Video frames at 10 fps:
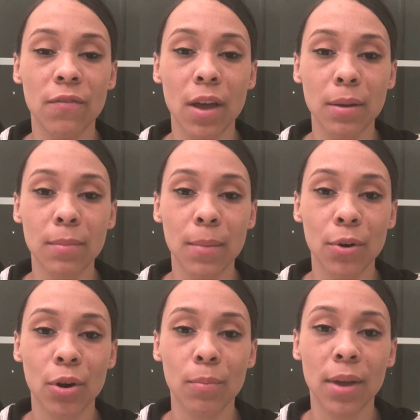a family
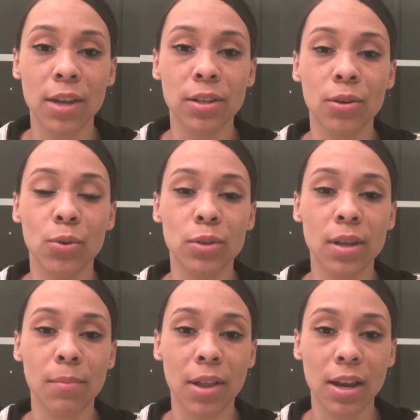member or patient who's
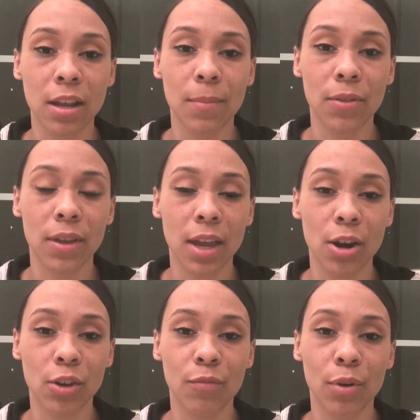complaining about the
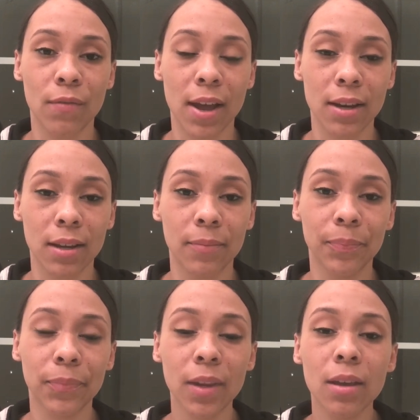care you've provided?
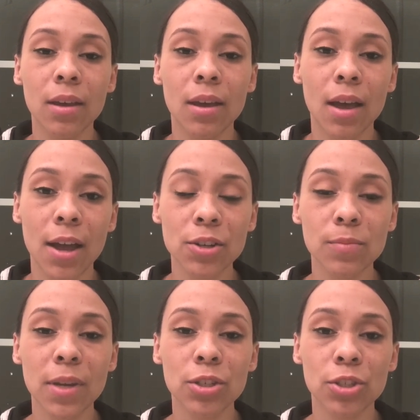I
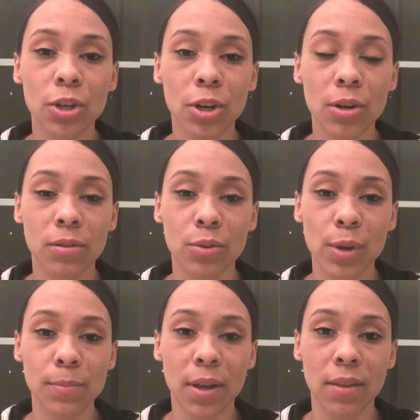just made sure
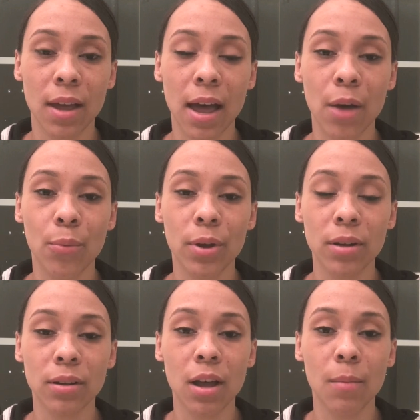to explain that I
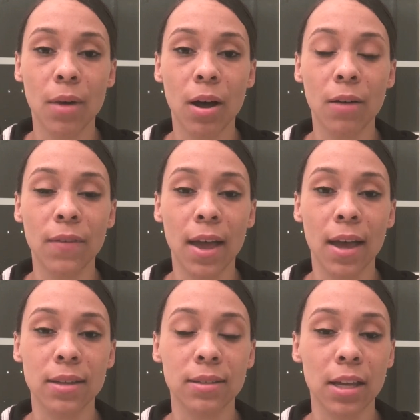would come off
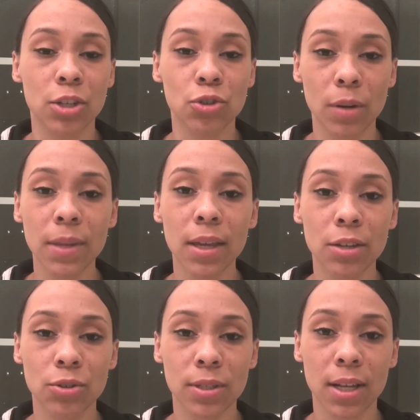as extremely
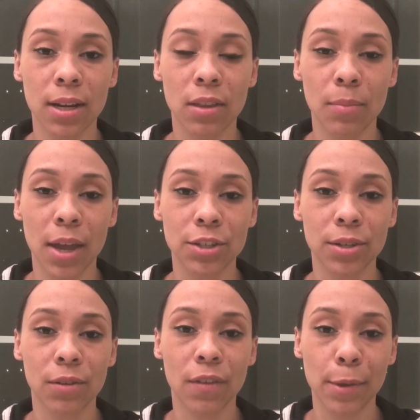interested in the
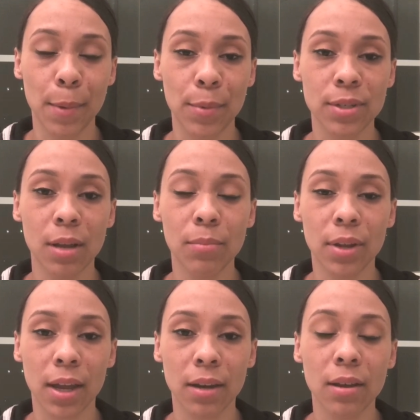patient or family member's
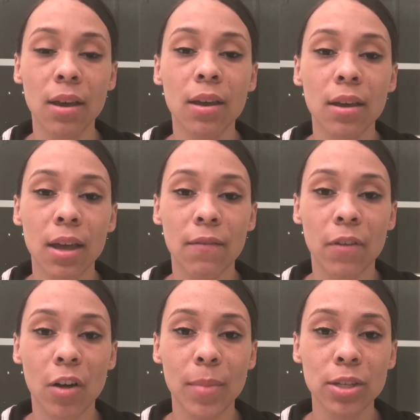complaint,
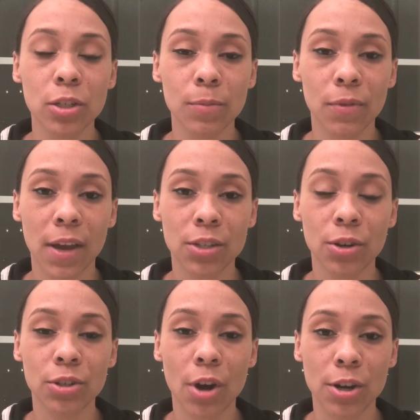involve my
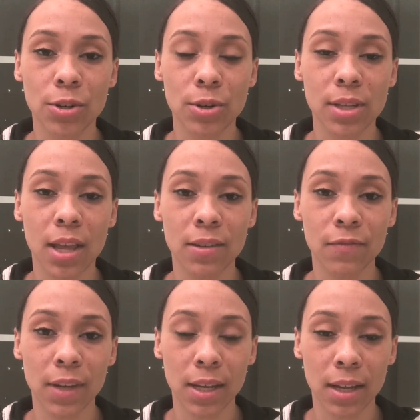supervisor or charge nurse
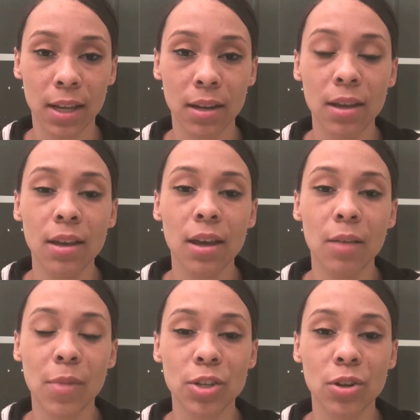if needed,
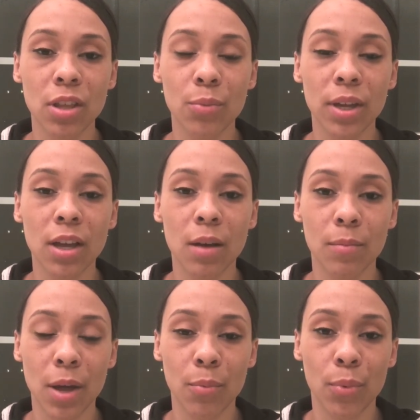and make sure that we
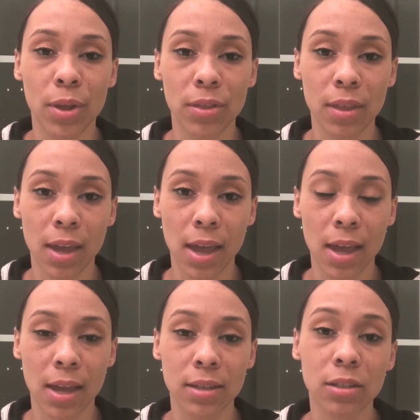come up with
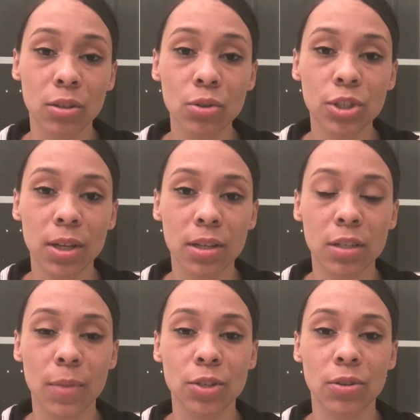a solution
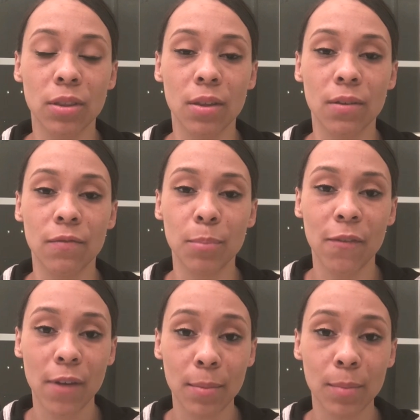to make sure that the
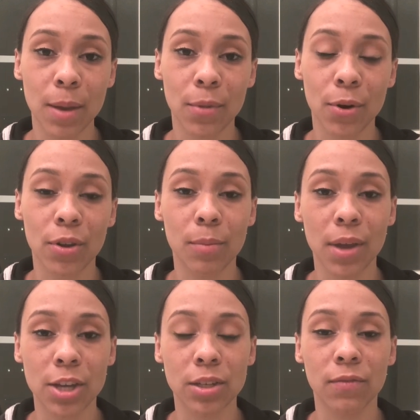family member or the
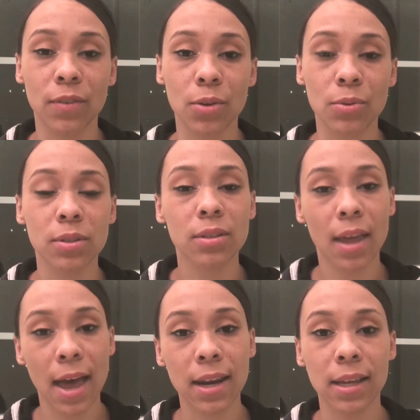patient feels
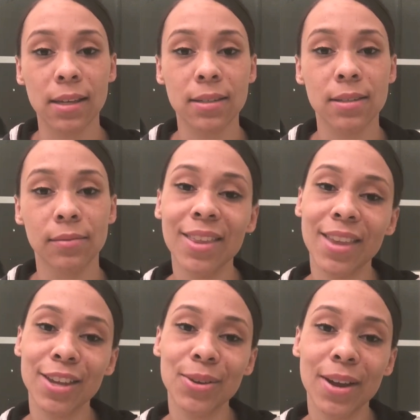at ease.
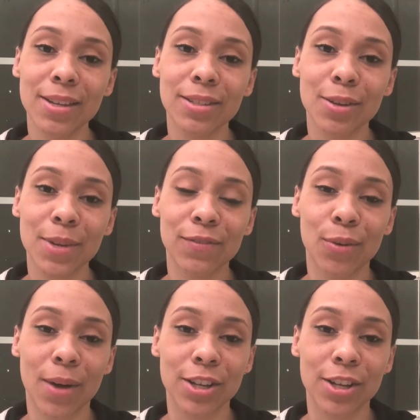Thank you guys so much for